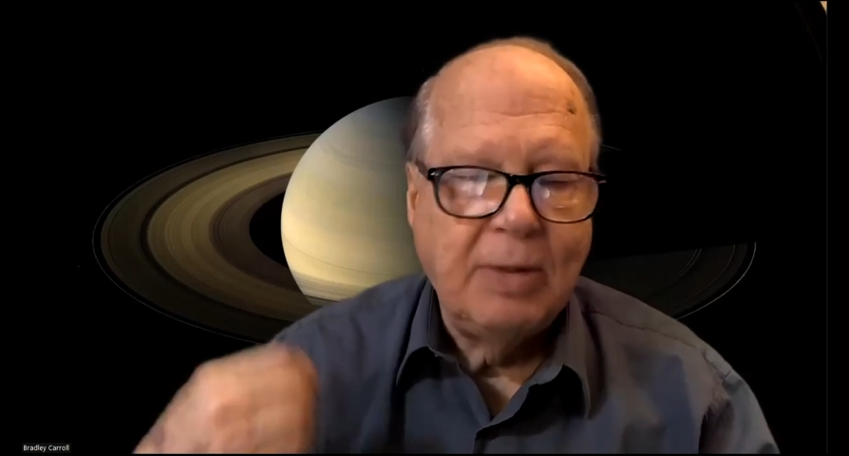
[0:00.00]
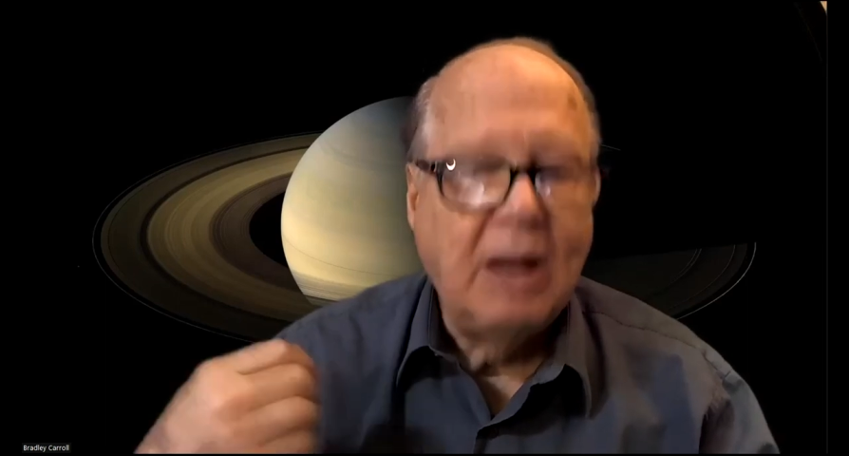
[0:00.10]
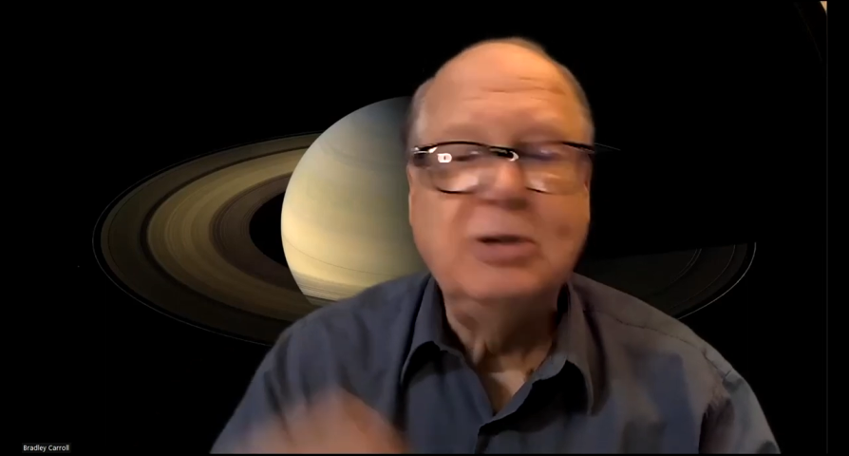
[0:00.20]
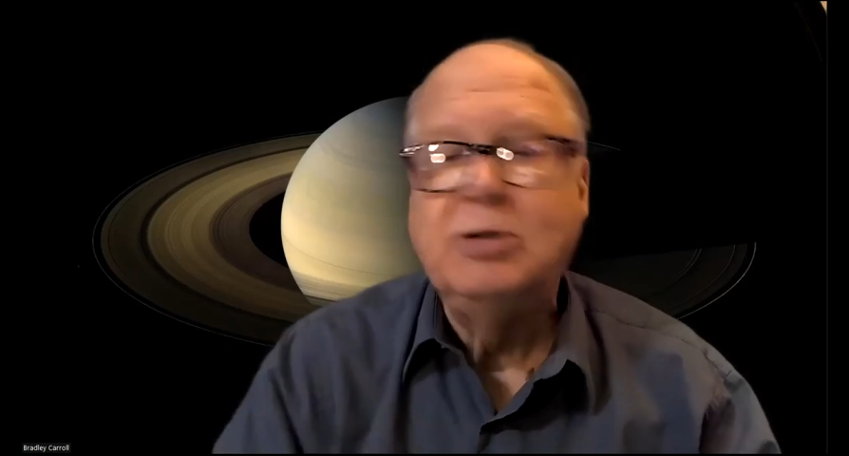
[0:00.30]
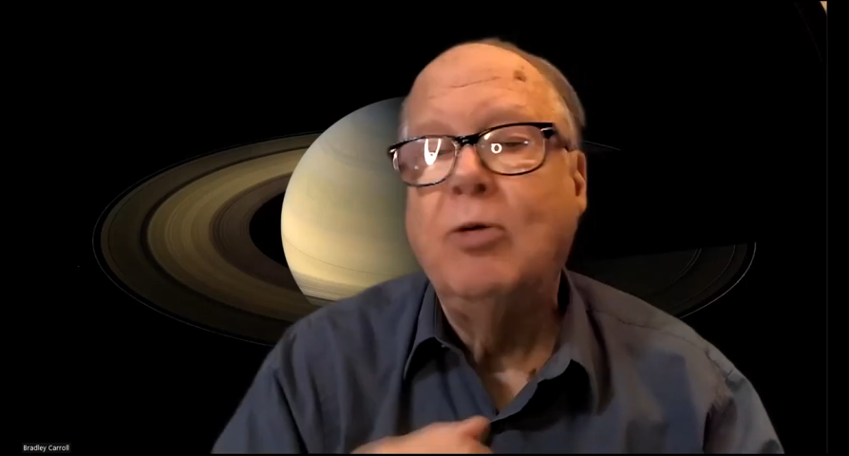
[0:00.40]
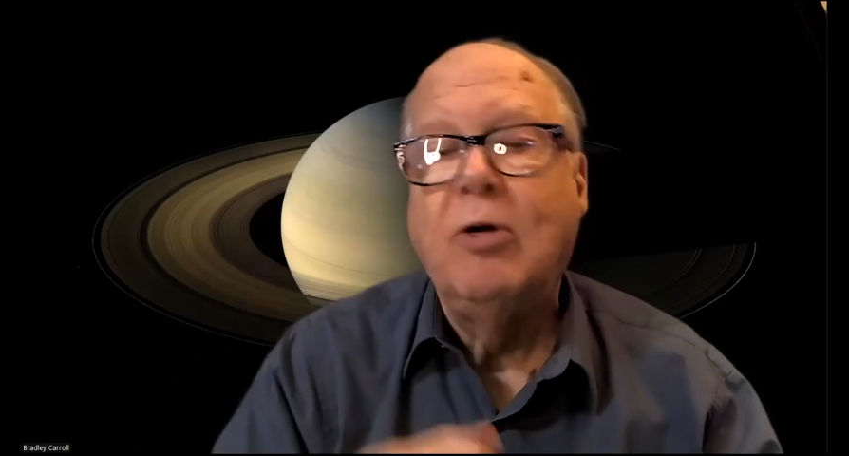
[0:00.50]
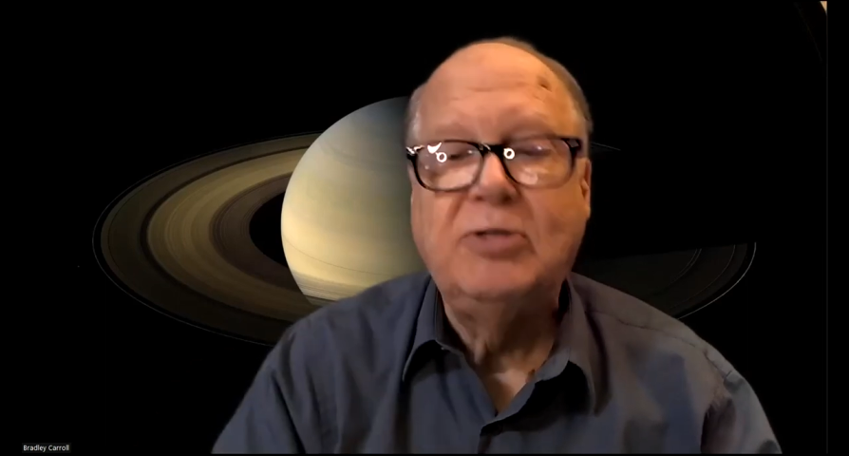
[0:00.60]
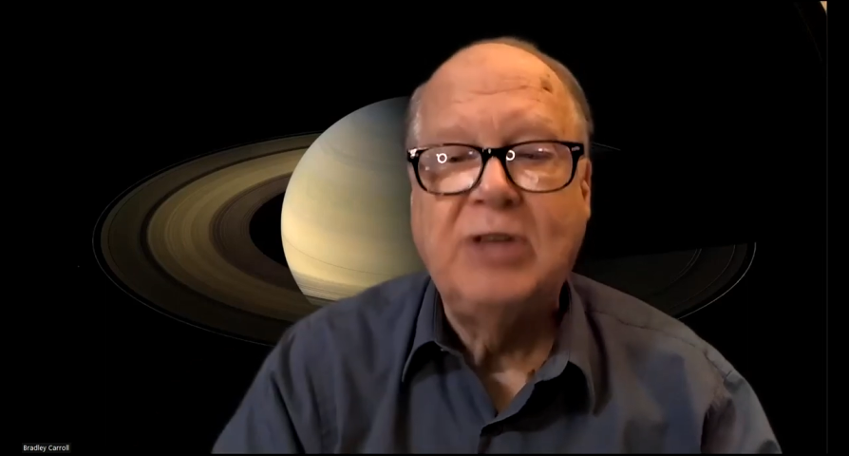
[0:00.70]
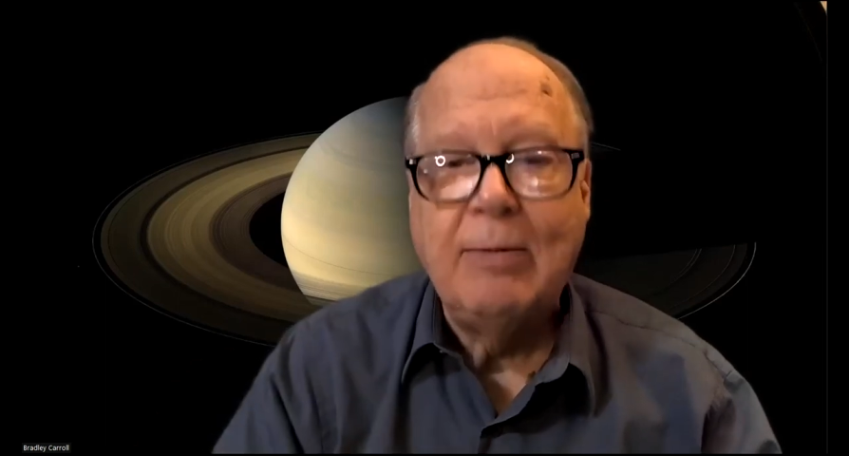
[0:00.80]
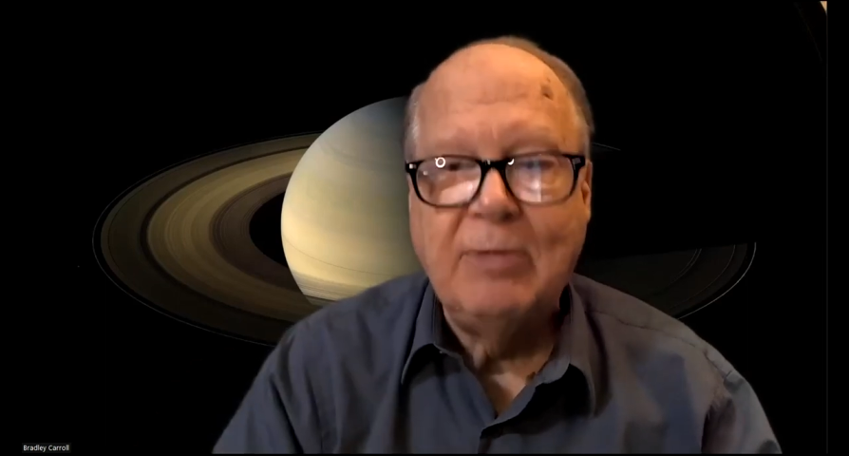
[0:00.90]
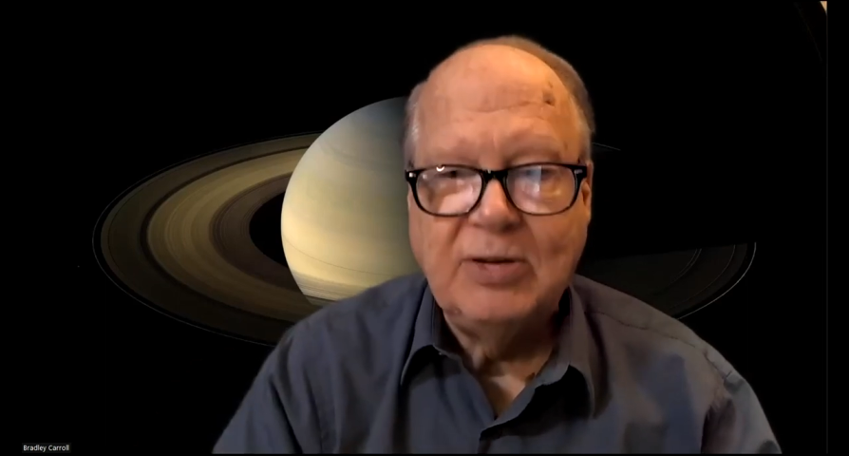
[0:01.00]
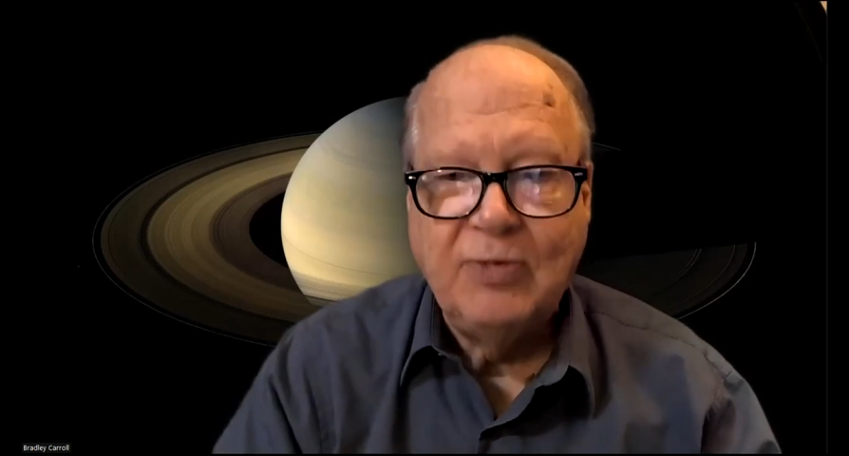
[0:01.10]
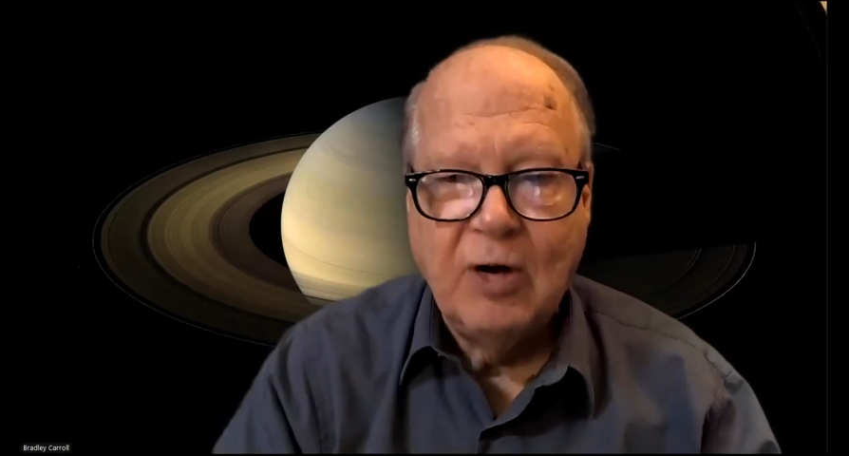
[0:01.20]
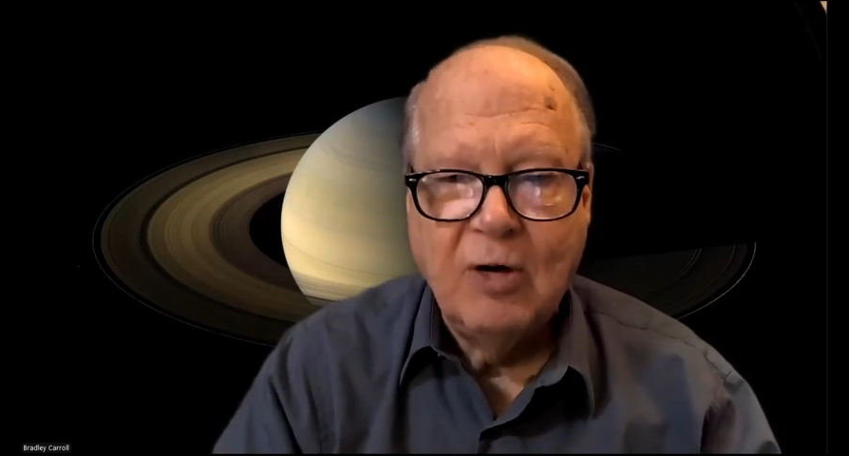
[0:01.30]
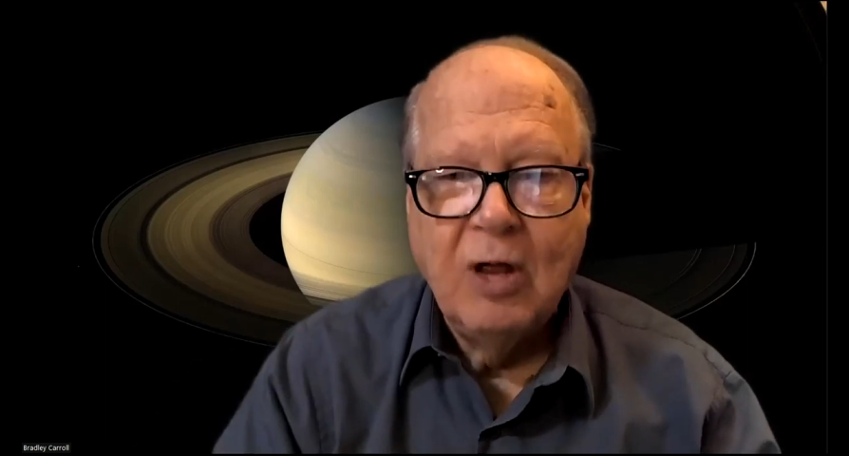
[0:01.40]
plunged through Earth's
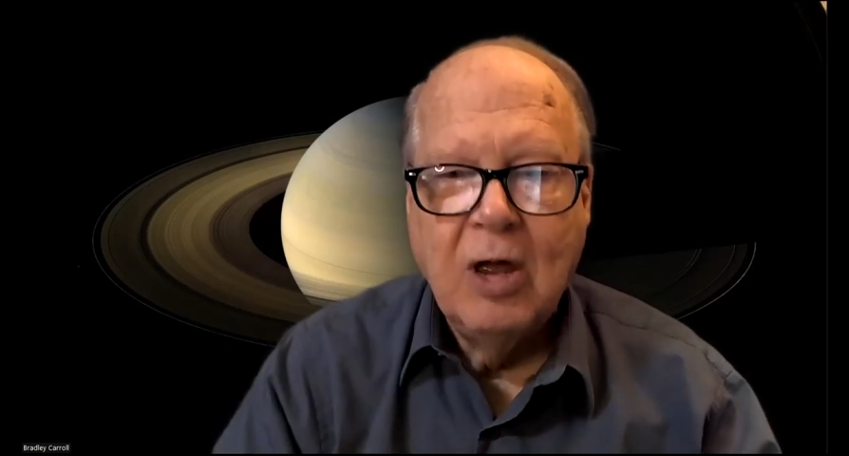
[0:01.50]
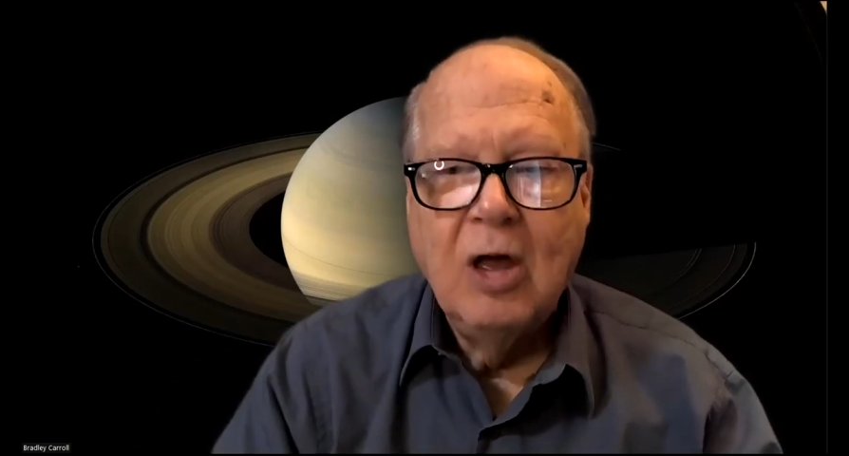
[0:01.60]
atmosphere,